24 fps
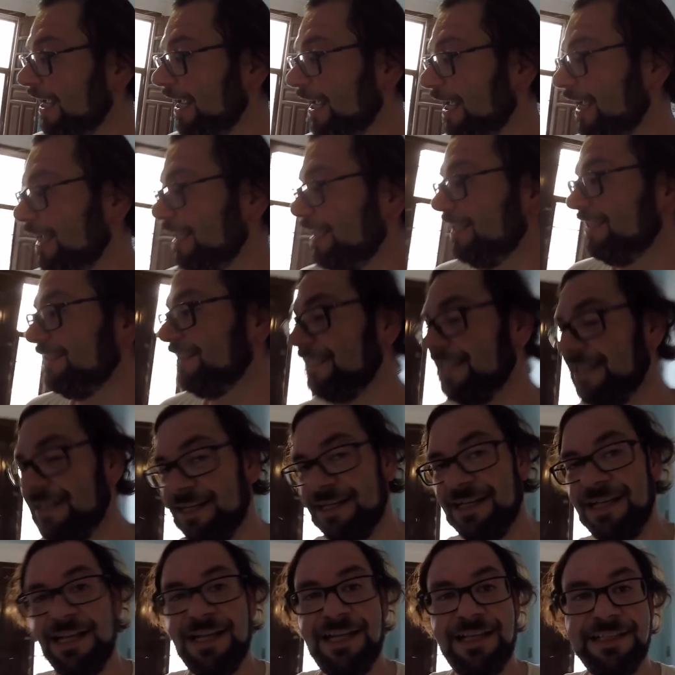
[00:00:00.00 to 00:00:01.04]
And,
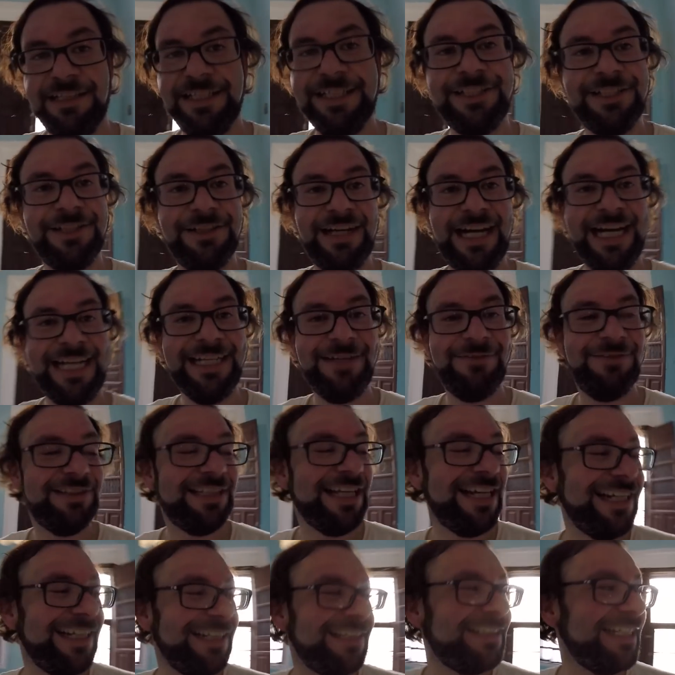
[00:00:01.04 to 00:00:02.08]
uh, you know, I never
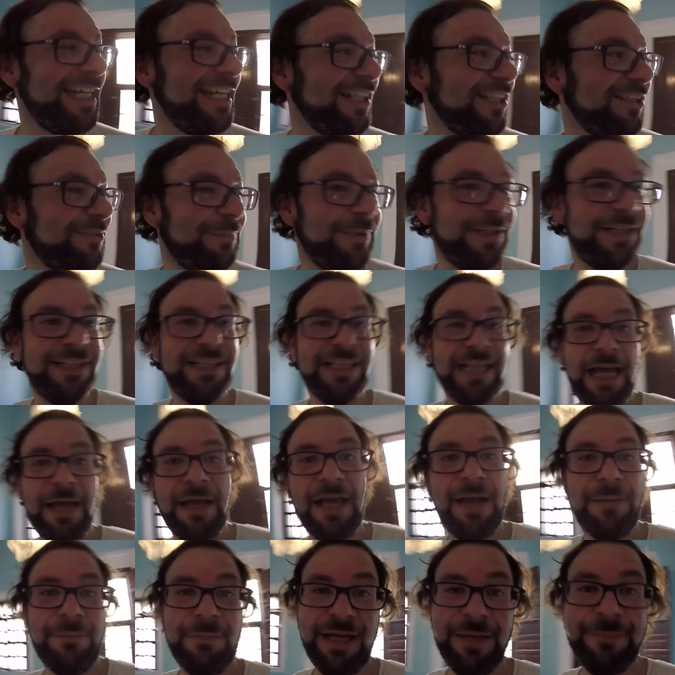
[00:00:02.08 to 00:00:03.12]
thought I'd say this, but
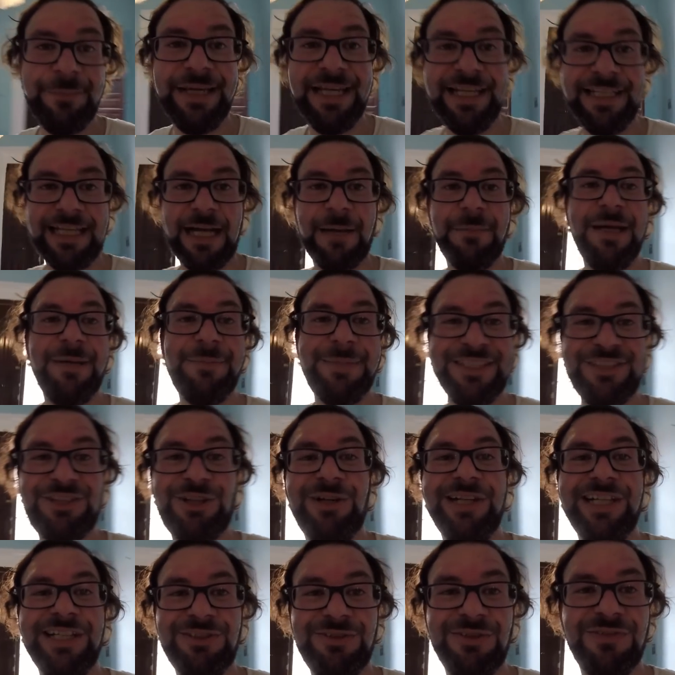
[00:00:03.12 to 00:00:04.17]
I, I might be, I might be
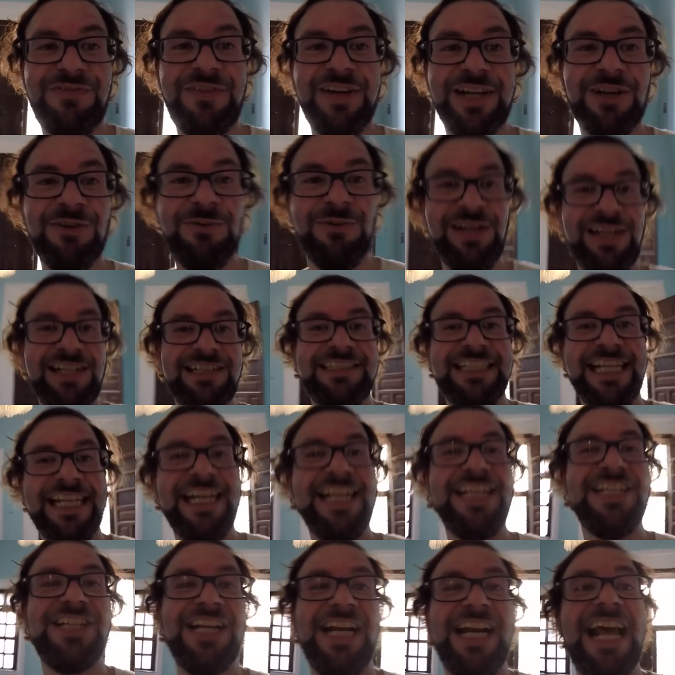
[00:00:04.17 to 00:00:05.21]
turning into a fucking real estate
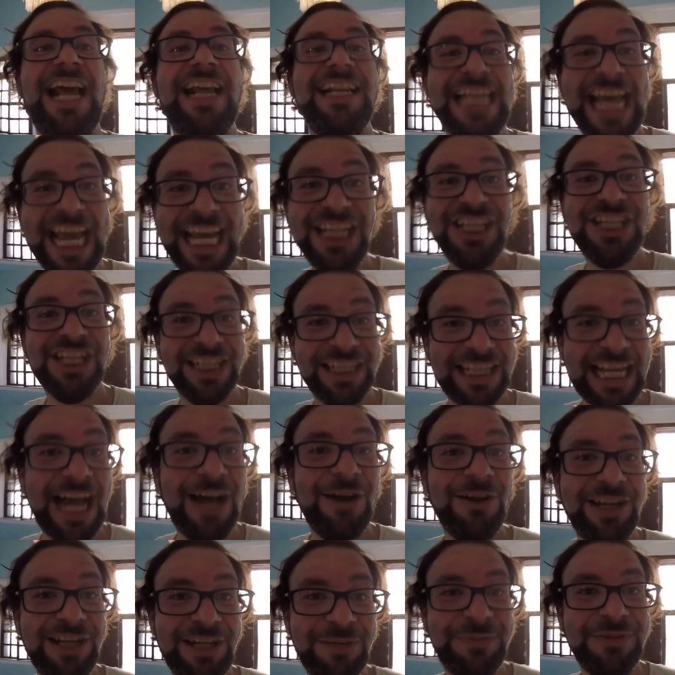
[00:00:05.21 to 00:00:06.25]
agent, agent
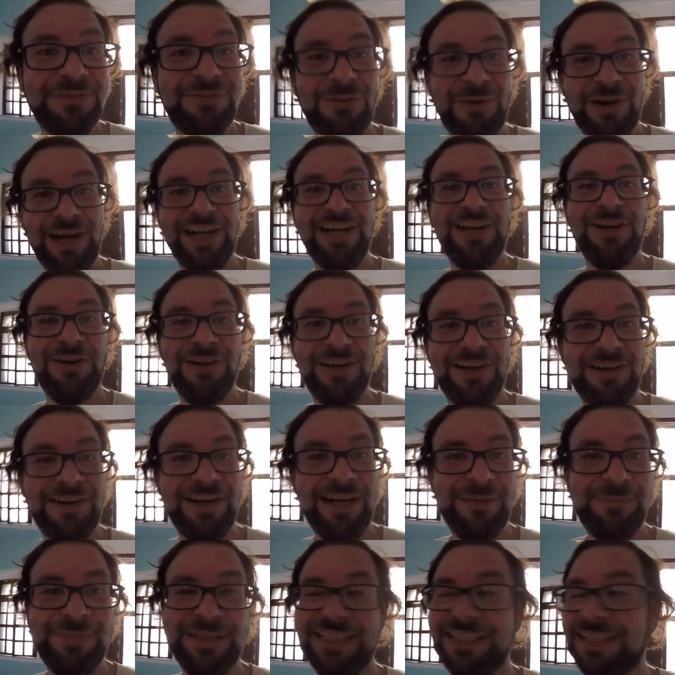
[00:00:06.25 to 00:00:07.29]
out here before I know it, all
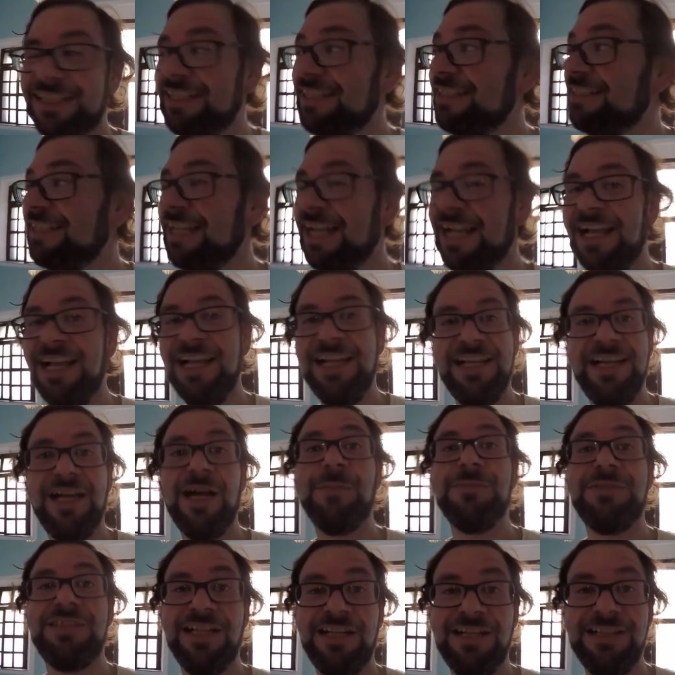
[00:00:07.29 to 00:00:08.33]
right? Because
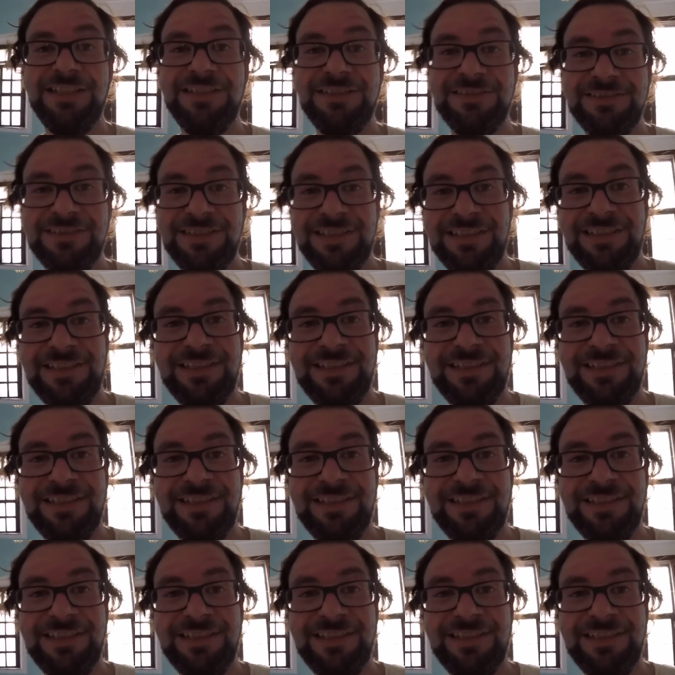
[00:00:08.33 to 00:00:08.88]
I'm telling you,